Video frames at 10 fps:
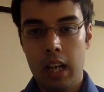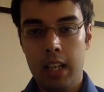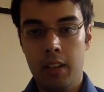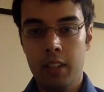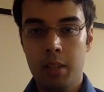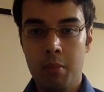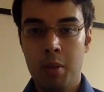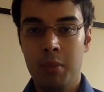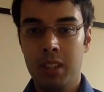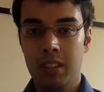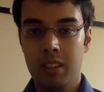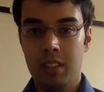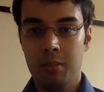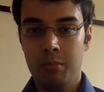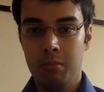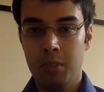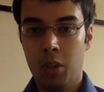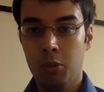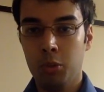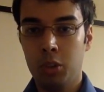I know at the moment
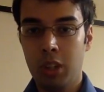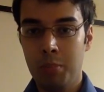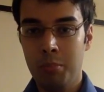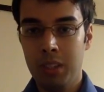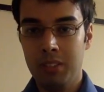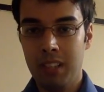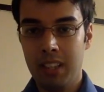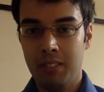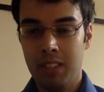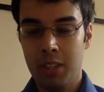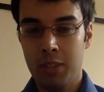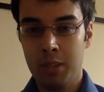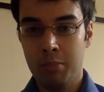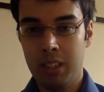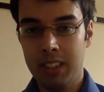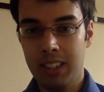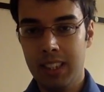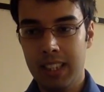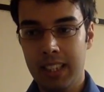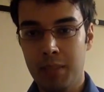Donald Trump is running for US president,
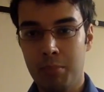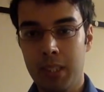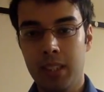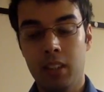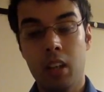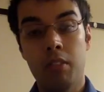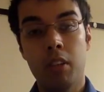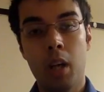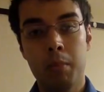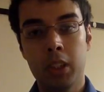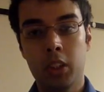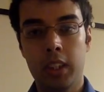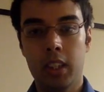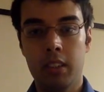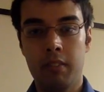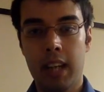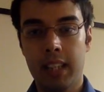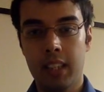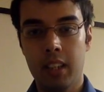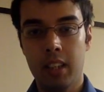and there's been a lot of commentary on the
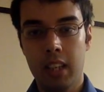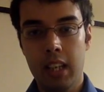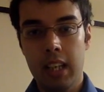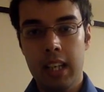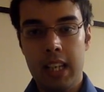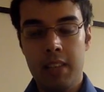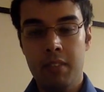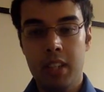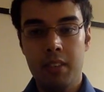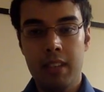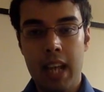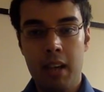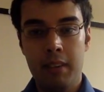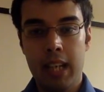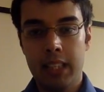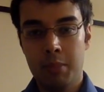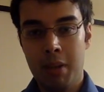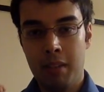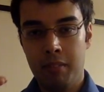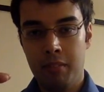fact that even though now he has
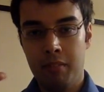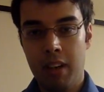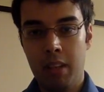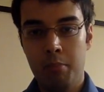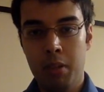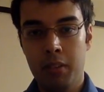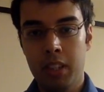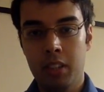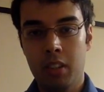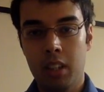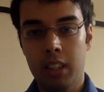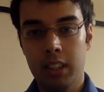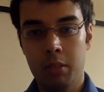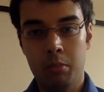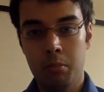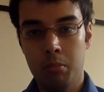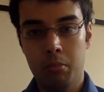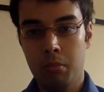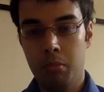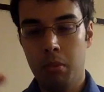about $5 billion, and
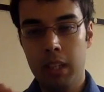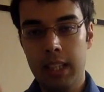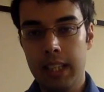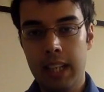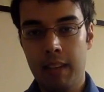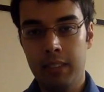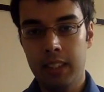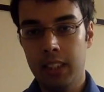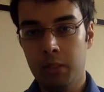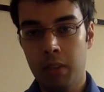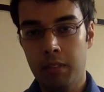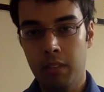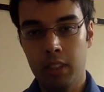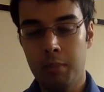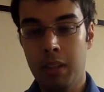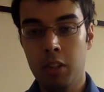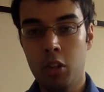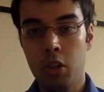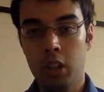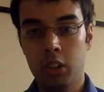when he inherited his wealth it was about
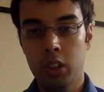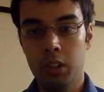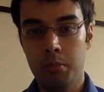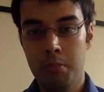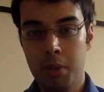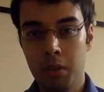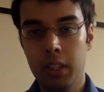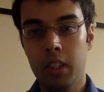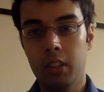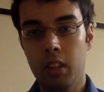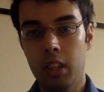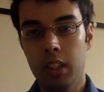$200 million,